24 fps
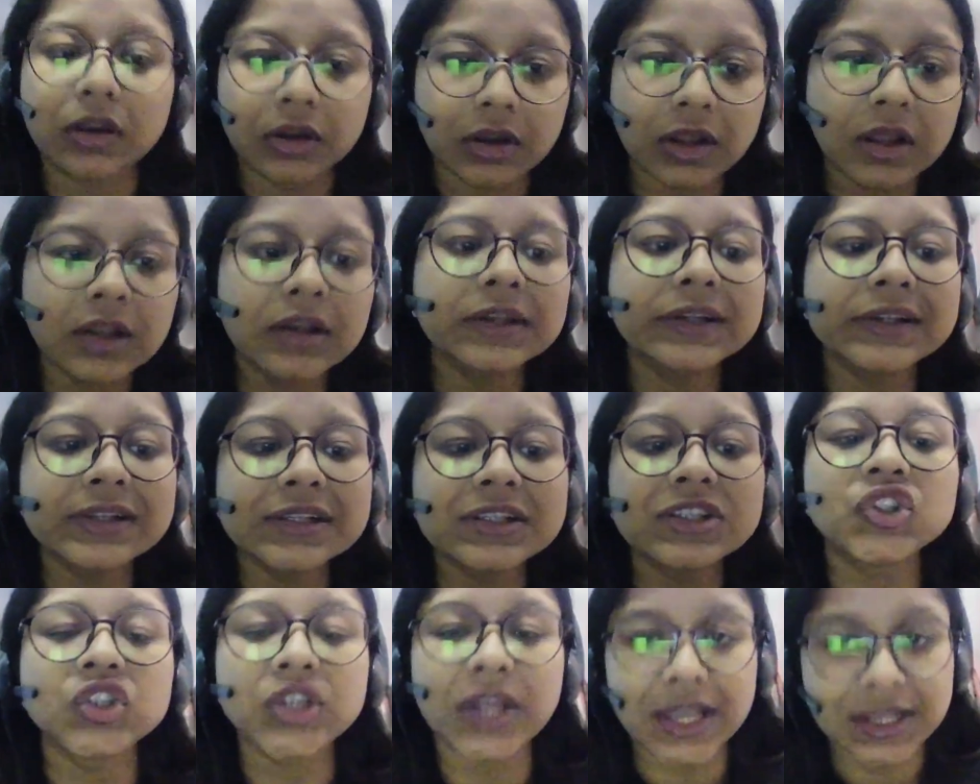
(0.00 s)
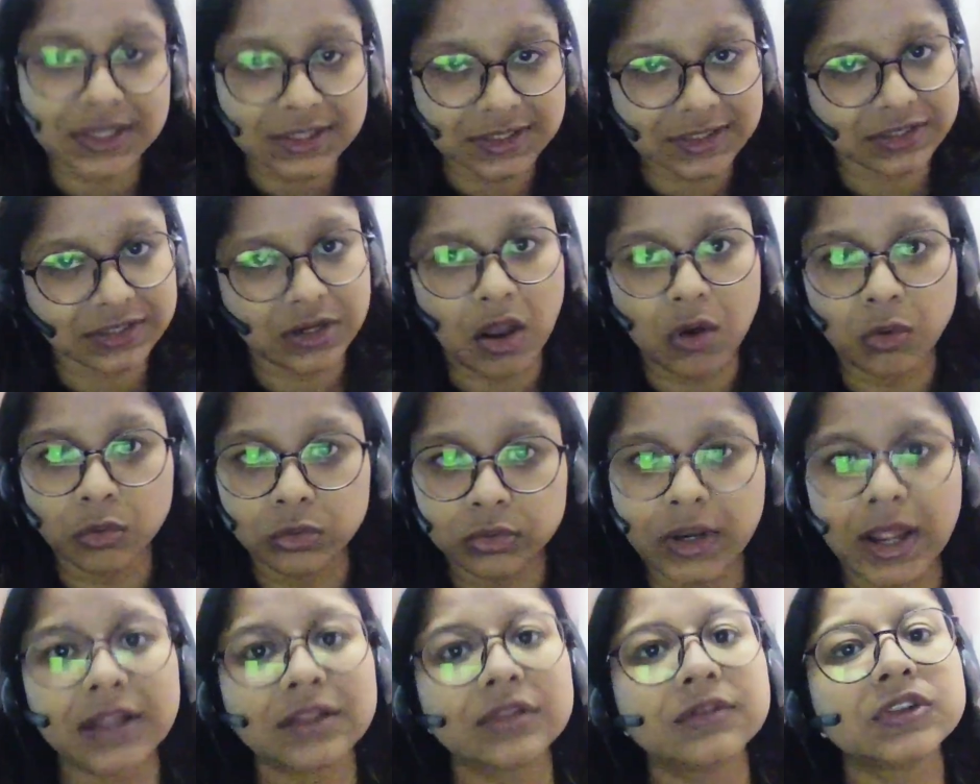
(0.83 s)
a little stressed out
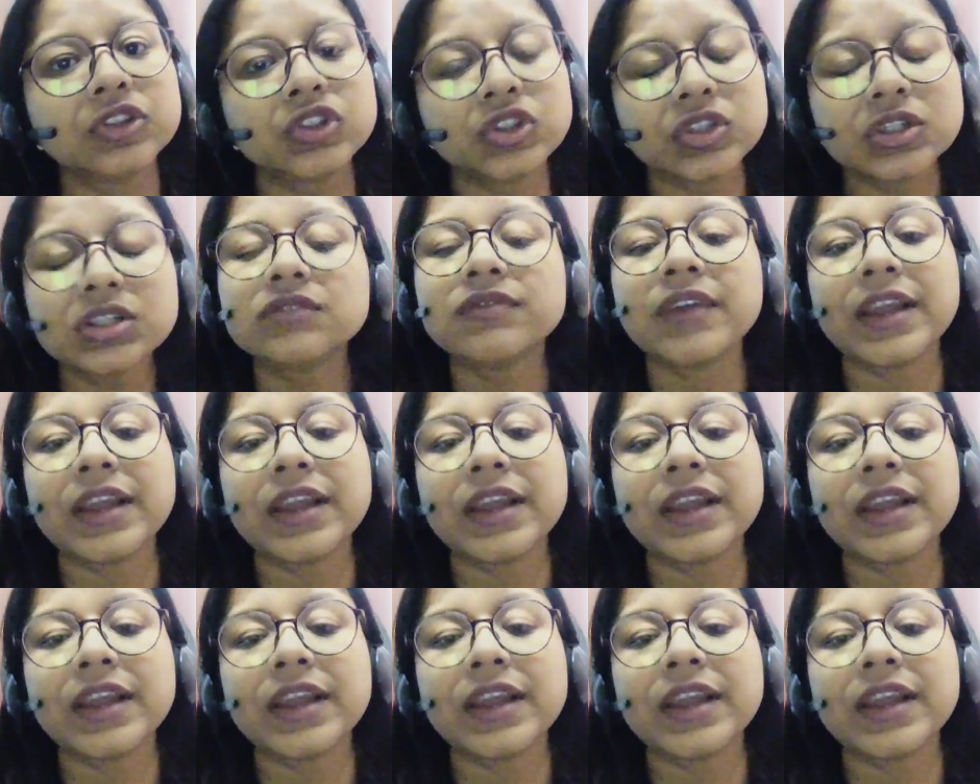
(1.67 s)
and which is